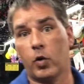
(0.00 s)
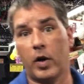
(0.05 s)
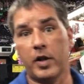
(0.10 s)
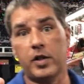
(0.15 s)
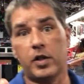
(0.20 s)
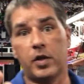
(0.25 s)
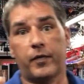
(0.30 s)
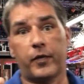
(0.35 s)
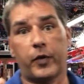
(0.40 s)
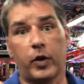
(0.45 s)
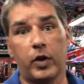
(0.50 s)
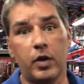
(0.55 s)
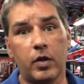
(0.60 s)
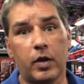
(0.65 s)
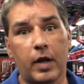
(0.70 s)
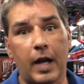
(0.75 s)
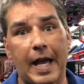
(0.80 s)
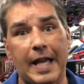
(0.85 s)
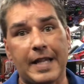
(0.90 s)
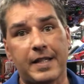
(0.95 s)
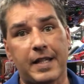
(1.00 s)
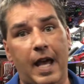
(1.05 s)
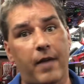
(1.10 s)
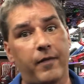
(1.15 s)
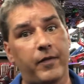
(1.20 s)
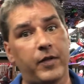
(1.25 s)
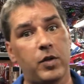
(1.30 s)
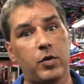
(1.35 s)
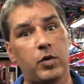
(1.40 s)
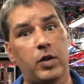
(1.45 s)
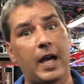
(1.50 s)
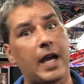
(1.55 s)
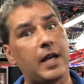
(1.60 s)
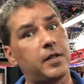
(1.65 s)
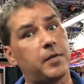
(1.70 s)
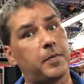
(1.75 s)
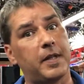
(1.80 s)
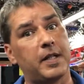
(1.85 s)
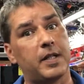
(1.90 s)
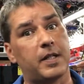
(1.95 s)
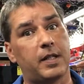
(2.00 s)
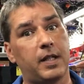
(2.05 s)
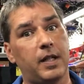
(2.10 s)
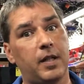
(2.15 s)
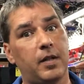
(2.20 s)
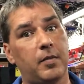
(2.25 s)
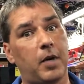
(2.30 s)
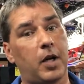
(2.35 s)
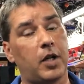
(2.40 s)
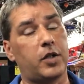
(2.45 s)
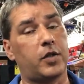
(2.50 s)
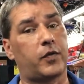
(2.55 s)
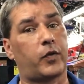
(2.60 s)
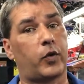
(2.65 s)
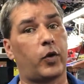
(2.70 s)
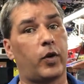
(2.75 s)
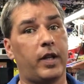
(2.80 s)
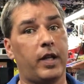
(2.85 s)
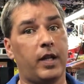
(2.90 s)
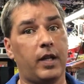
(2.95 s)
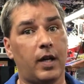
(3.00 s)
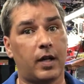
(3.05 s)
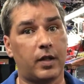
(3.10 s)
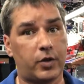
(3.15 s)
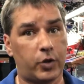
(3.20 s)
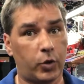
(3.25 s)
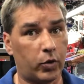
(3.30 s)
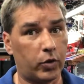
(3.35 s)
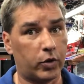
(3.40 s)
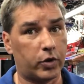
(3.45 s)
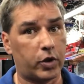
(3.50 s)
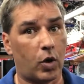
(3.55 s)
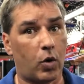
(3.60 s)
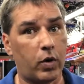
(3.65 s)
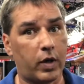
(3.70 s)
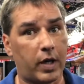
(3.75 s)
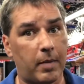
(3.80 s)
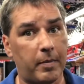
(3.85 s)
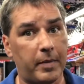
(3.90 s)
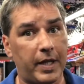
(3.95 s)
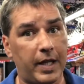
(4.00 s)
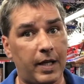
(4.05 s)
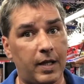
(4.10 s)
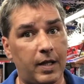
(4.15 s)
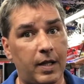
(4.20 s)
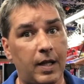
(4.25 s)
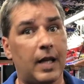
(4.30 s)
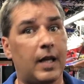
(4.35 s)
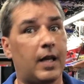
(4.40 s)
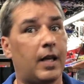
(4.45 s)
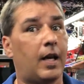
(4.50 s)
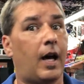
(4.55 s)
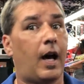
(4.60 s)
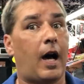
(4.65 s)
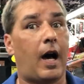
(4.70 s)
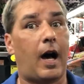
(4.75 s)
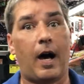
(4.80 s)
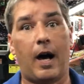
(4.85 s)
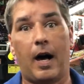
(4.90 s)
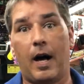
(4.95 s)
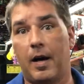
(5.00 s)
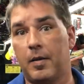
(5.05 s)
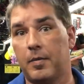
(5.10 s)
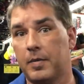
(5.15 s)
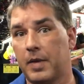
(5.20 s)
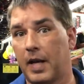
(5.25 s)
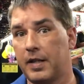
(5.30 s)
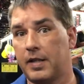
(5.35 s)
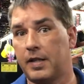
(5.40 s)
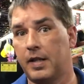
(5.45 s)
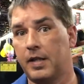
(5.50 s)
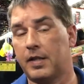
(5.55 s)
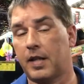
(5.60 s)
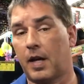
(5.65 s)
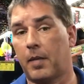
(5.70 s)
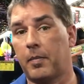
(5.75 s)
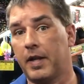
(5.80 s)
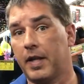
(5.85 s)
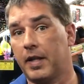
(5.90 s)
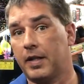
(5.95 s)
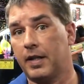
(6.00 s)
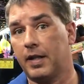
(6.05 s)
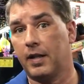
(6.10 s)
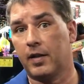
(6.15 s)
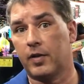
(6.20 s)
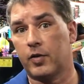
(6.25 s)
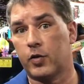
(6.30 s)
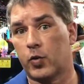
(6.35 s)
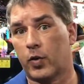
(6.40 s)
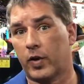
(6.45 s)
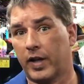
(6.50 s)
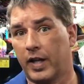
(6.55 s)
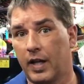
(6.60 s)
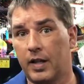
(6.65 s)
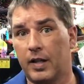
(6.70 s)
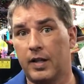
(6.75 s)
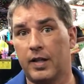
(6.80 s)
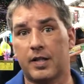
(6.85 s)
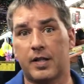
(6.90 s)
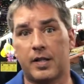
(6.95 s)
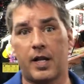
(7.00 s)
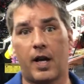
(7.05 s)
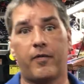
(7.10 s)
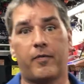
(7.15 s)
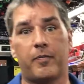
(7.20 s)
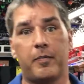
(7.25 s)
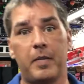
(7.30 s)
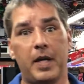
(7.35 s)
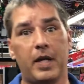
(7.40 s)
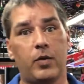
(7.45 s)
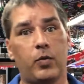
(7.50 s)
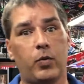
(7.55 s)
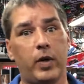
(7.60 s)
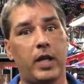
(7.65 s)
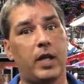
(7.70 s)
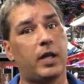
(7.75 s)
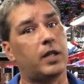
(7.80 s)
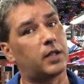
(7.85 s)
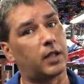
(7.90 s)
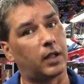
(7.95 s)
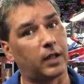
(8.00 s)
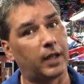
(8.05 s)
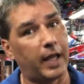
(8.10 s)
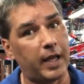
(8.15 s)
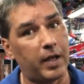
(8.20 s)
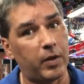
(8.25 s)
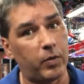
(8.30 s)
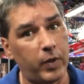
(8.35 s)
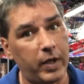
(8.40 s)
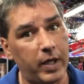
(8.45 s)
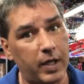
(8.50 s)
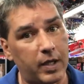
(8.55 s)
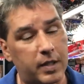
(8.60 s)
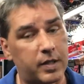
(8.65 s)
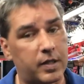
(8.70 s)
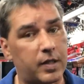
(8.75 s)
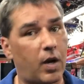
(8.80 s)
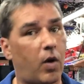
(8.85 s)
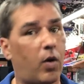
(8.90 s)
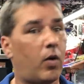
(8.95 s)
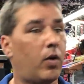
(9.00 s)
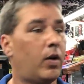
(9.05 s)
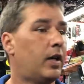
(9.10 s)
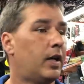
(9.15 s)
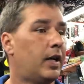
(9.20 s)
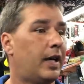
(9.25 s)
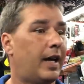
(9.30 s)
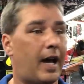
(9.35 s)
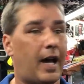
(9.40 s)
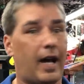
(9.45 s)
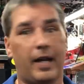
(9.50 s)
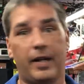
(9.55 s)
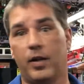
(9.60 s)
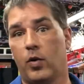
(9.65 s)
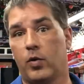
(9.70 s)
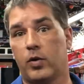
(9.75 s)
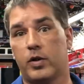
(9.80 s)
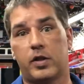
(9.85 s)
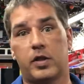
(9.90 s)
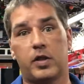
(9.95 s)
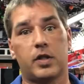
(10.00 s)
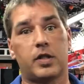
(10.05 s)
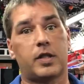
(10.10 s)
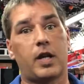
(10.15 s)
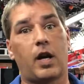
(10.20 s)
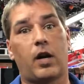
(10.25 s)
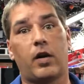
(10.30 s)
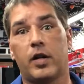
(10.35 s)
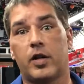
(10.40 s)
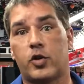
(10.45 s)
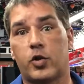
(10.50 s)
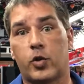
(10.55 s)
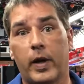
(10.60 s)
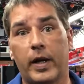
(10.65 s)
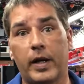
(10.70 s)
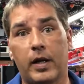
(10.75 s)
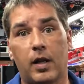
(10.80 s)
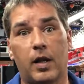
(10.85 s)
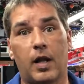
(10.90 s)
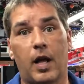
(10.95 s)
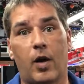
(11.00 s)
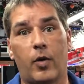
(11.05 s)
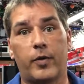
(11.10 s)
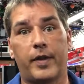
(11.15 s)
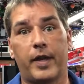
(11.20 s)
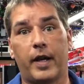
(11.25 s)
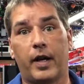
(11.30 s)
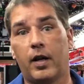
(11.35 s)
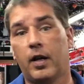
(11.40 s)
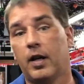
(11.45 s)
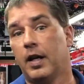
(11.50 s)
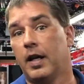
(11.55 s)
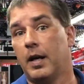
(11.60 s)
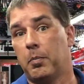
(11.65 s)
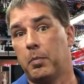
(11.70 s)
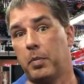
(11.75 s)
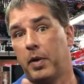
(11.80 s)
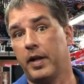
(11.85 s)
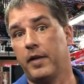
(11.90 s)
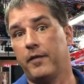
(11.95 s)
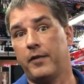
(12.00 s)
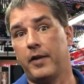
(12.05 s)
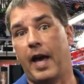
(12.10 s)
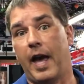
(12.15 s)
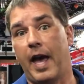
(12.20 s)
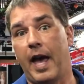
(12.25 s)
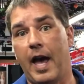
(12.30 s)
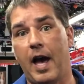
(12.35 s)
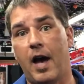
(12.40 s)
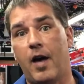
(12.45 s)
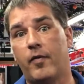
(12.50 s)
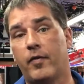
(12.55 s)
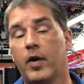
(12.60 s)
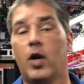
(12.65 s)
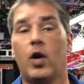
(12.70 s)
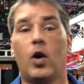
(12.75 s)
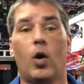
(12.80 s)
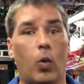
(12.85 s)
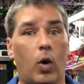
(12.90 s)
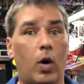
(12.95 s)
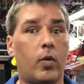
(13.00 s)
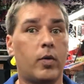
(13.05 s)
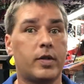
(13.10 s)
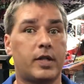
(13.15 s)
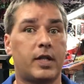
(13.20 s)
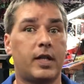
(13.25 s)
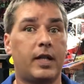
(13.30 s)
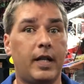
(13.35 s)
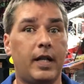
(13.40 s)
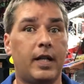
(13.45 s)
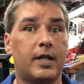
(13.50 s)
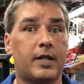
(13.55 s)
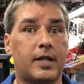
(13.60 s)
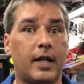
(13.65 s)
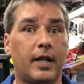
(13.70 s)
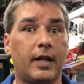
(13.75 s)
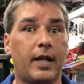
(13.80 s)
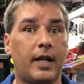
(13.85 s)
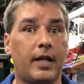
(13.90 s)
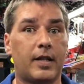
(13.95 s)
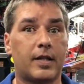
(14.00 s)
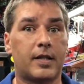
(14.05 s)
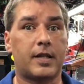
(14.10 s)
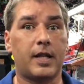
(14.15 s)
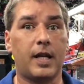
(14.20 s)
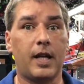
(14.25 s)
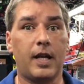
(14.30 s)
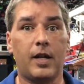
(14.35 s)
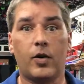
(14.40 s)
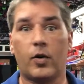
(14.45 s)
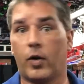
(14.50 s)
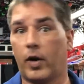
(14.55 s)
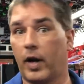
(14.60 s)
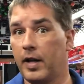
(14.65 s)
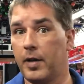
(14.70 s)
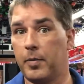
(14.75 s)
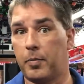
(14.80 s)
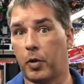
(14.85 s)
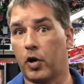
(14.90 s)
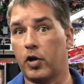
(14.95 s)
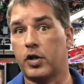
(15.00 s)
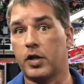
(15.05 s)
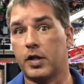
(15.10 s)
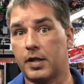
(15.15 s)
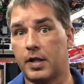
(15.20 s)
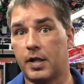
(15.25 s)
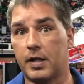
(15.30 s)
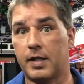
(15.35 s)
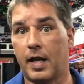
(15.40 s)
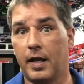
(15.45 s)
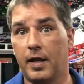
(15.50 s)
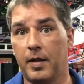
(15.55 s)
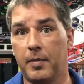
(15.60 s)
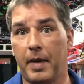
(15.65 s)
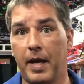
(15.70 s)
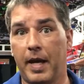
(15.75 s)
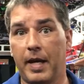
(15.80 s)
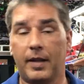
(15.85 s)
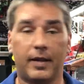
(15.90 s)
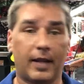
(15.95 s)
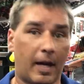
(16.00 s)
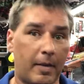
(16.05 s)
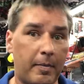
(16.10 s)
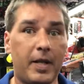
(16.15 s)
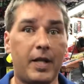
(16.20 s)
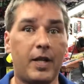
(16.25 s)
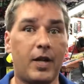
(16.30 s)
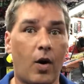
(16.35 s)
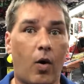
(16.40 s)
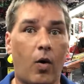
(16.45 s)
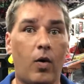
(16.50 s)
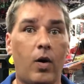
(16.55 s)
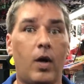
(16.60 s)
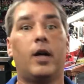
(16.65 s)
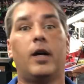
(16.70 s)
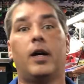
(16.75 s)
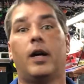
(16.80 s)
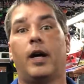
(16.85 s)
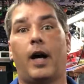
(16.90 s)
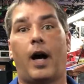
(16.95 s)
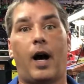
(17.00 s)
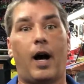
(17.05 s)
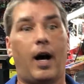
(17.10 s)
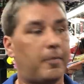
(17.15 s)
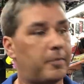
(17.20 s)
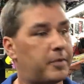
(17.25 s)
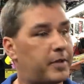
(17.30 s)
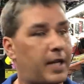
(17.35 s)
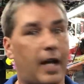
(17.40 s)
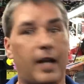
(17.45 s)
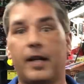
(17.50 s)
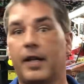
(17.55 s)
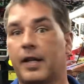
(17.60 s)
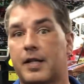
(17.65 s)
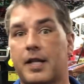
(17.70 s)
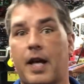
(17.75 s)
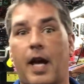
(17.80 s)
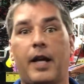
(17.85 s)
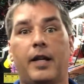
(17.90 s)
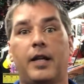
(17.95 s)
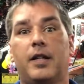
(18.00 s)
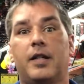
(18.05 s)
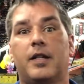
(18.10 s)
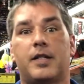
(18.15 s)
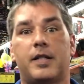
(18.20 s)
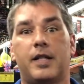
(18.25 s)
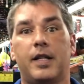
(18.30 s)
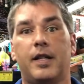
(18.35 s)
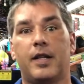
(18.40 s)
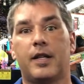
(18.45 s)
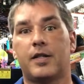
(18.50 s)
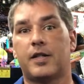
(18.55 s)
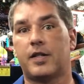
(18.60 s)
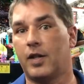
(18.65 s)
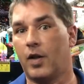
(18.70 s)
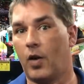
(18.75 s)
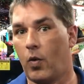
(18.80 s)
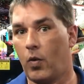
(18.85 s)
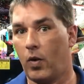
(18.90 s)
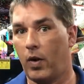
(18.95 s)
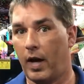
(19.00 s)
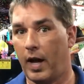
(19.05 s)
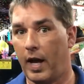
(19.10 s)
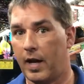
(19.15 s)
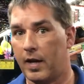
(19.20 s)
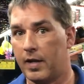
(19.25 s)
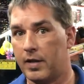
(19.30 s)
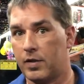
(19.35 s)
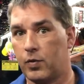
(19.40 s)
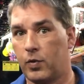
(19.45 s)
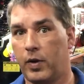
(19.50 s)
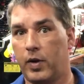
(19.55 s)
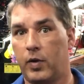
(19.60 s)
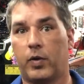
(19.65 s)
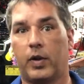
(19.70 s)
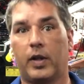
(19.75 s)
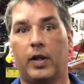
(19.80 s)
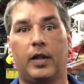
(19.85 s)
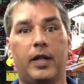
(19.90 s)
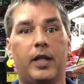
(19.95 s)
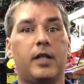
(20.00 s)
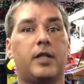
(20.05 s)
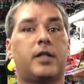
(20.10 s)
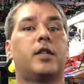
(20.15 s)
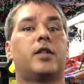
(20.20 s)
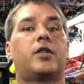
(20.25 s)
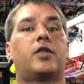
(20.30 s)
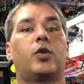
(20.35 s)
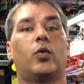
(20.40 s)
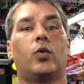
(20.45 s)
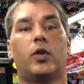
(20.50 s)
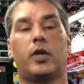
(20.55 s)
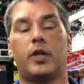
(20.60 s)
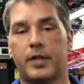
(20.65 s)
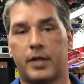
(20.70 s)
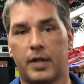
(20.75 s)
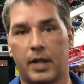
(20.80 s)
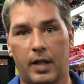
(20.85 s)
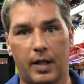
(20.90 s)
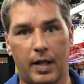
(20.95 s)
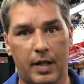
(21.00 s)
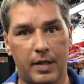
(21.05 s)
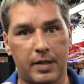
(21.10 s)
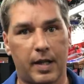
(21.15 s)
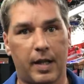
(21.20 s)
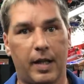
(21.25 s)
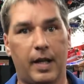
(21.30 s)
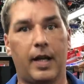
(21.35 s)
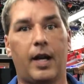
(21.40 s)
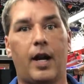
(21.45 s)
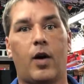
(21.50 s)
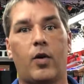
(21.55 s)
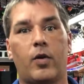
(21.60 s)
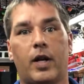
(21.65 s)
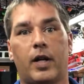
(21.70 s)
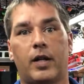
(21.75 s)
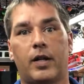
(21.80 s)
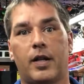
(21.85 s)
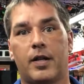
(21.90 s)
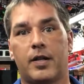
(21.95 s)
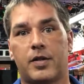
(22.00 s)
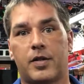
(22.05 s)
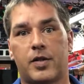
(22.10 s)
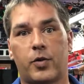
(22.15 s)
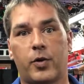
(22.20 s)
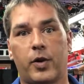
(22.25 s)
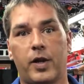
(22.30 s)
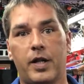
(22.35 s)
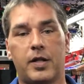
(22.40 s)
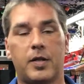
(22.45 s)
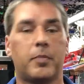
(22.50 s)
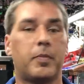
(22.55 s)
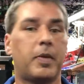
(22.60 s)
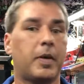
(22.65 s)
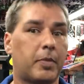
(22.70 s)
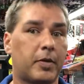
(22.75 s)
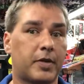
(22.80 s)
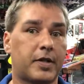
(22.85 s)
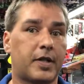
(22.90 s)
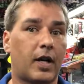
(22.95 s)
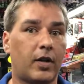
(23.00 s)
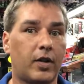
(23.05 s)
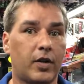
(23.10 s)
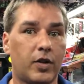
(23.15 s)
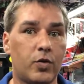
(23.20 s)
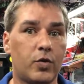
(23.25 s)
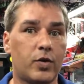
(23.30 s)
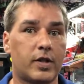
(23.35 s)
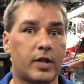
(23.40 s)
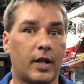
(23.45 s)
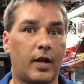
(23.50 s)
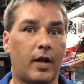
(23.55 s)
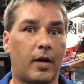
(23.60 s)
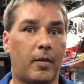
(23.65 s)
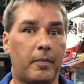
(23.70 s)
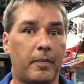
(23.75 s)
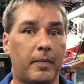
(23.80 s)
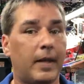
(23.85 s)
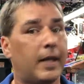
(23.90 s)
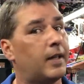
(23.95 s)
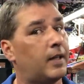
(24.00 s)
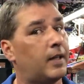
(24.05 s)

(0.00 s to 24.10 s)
Question for you guys: have you guys been seeing much for the tool show coming in? I see some of the dealers were getting the stuff midweek to late week, so I know it's just starting to trickle out there. But if you have, what was the neatest thing that you seen, or any purchases that you made? Let me know. It's kind of exciting to see this, you know, as we release the tools and as they get out onto the streets and people start using them.